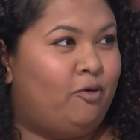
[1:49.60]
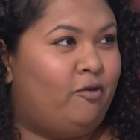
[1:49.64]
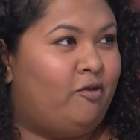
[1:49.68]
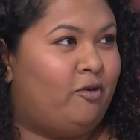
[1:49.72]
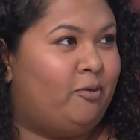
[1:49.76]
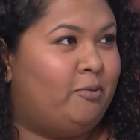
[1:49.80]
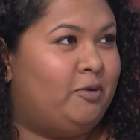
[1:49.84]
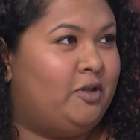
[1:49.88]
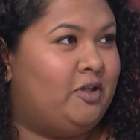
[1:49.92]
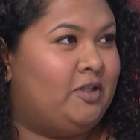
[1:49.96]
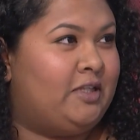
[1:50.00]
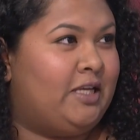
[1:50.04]

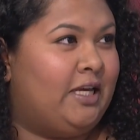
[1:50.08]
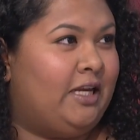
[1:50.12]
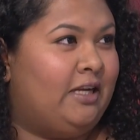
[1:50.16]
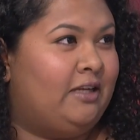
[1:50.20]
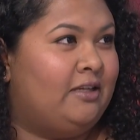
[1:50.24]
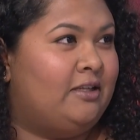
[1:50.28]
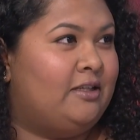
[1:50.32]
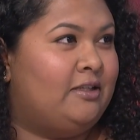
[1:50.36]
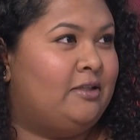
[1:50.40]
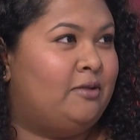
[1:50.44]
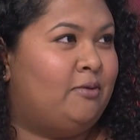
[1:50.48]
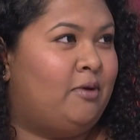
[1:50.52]
from New
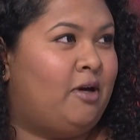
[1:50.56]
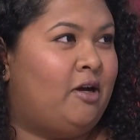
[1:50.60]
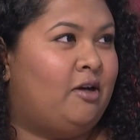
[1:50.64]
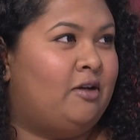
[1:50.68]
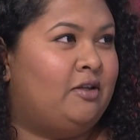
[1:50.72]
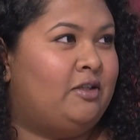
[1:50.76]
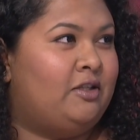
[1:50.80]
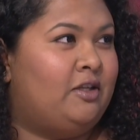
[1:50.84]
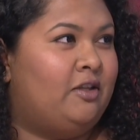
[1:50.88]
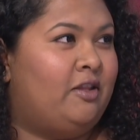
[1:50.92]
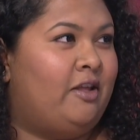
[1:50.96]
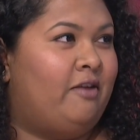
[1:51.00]
Zealand as
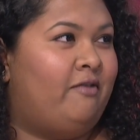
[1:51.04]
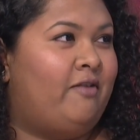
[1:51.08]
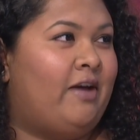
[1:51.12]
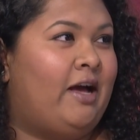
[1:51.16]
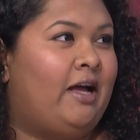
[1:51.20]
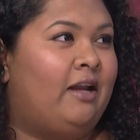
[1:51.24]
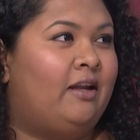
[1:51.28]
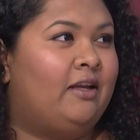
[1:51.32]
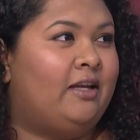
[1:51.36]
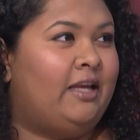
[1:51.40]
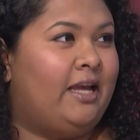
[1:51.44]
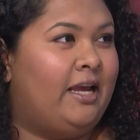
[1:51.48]
well, so they've
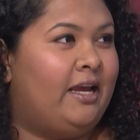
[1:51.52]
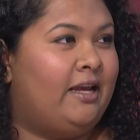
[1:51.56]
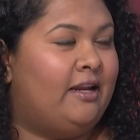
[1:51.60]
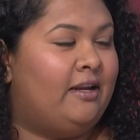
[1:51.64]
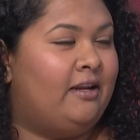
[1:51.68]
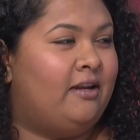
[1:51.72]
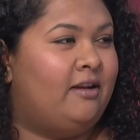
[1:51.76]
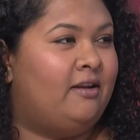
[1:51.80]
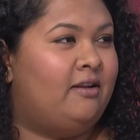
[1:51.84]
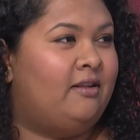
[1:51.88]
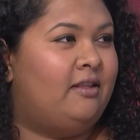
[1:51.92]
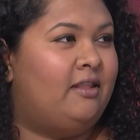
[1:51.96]

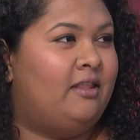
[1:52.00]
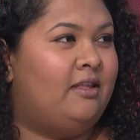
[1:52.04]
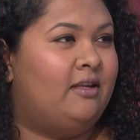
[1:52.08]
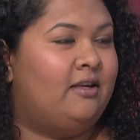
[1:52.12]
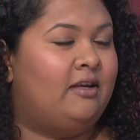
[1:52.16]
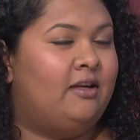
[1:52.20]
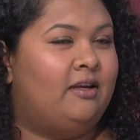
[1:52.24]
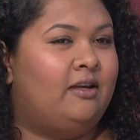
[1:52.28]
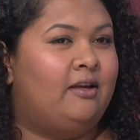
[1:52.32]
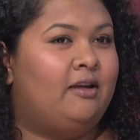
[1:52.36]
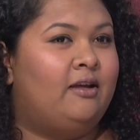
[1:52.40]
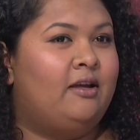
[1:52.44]
allocated
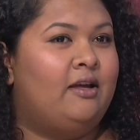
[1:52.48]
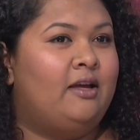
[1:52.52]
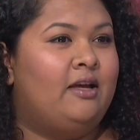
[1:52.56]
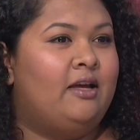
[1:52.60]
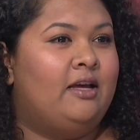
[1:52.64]
the